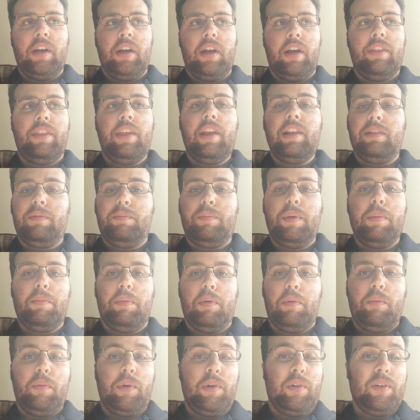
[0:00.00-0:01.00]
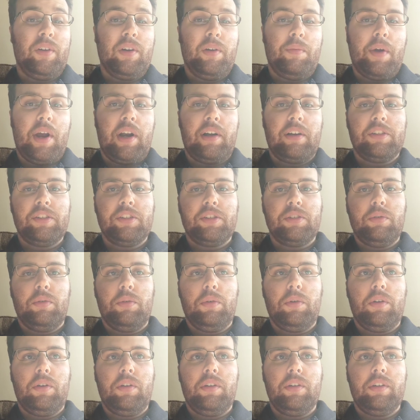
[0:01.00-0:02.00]
I think that people will go back to
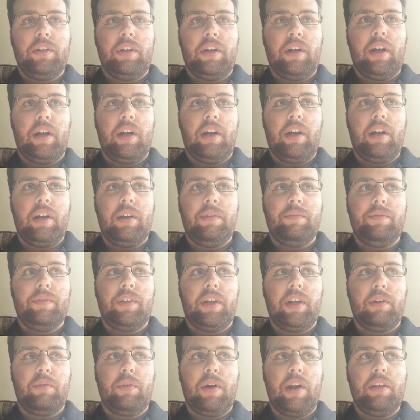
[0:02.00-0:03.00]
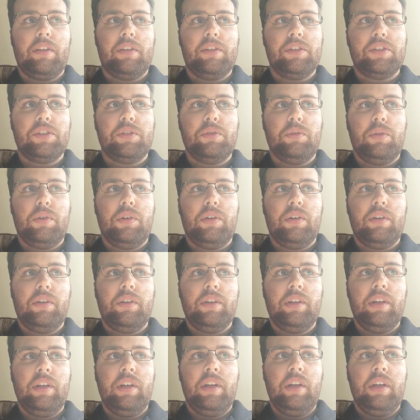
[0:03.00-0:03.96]
school, like a regular school.